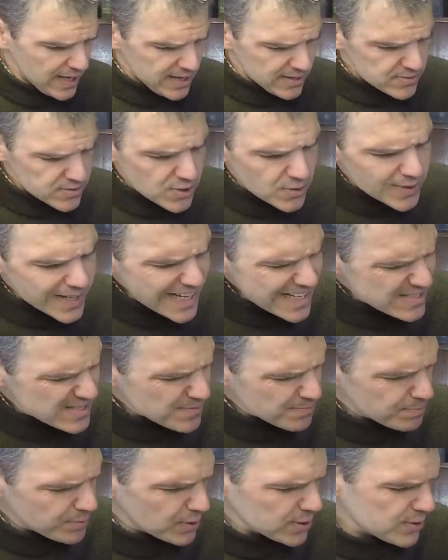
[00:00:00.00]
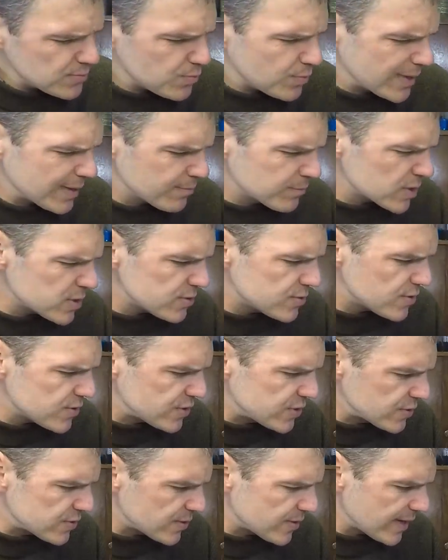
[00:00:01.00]
So case in point, what I'm going to
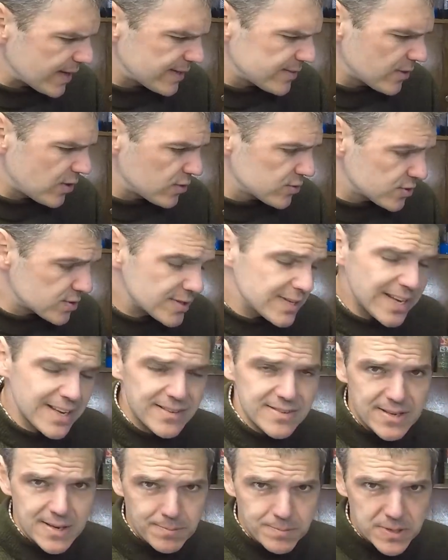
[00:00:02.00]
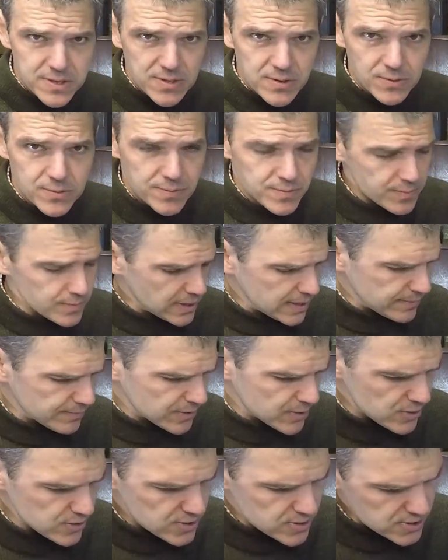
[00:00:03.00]
do, and on today's episode, what I'm
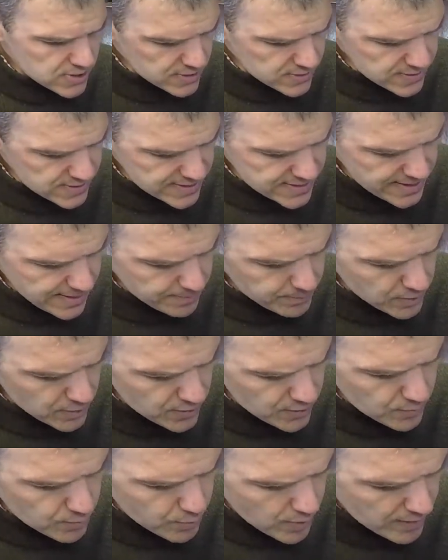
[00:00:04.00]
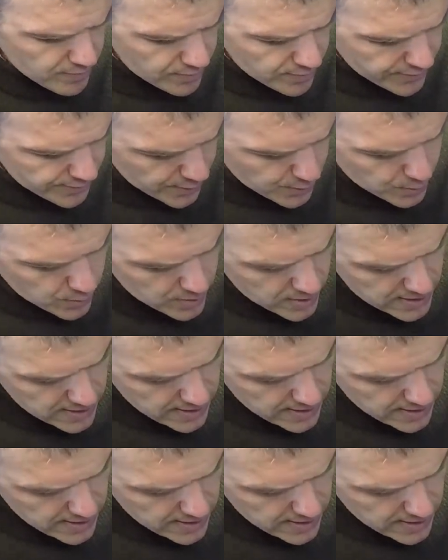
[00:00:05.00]
going to do is I'm going to run through